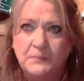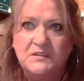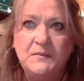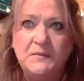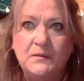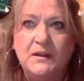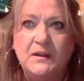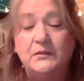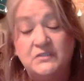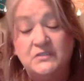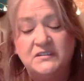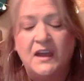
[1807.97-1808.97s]
to me when I
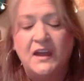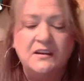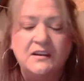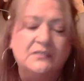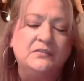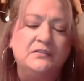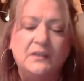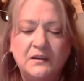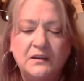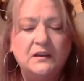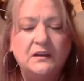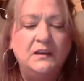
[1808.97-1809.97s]
was just kind of
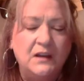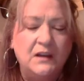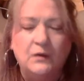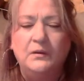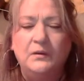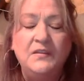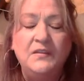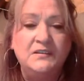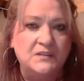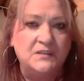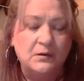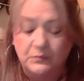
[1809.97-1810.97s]
you know, in the
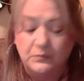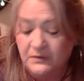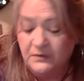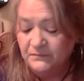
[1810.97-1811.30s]
zone.